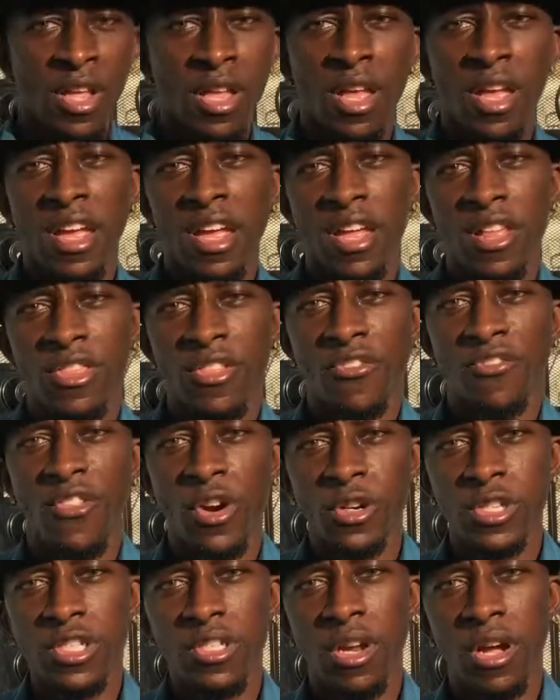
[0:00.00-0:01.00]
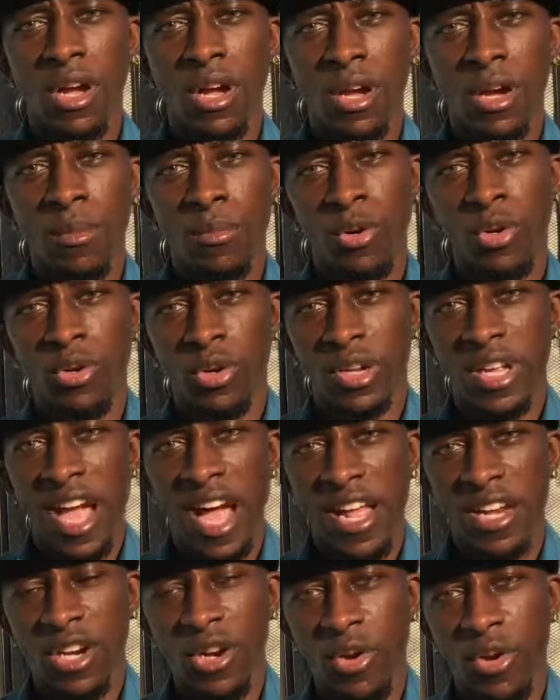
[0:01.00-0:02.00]
And the first
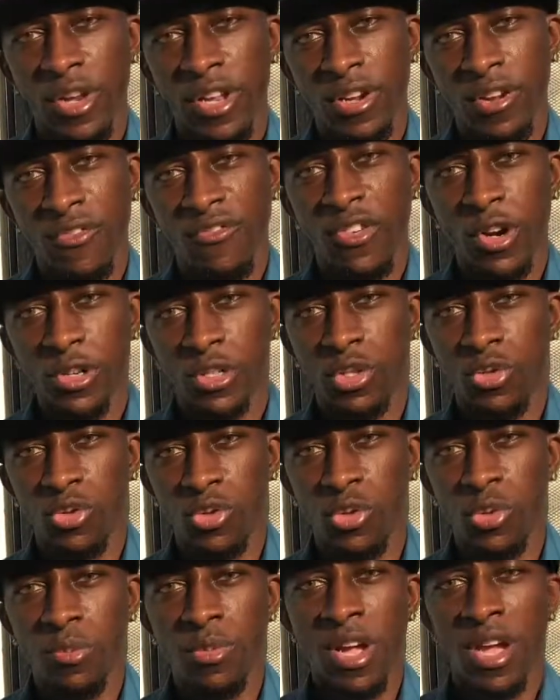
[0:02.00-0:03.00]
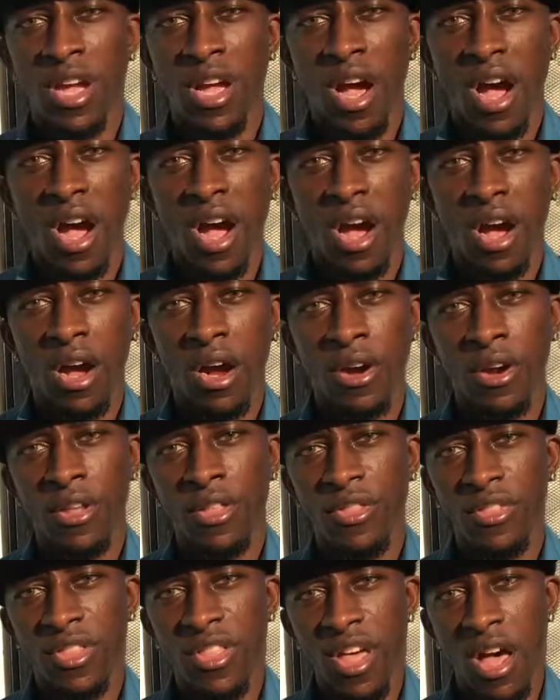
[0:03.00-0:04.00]
category in the first group are
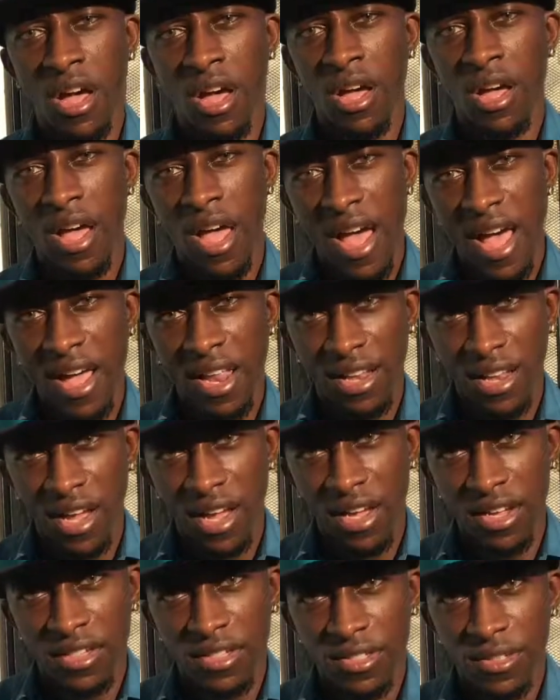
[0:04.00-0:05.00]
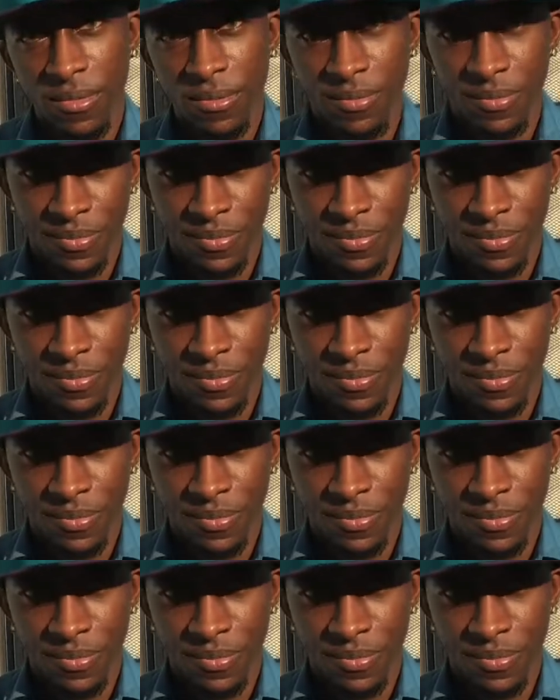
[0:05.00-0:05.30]
the allies.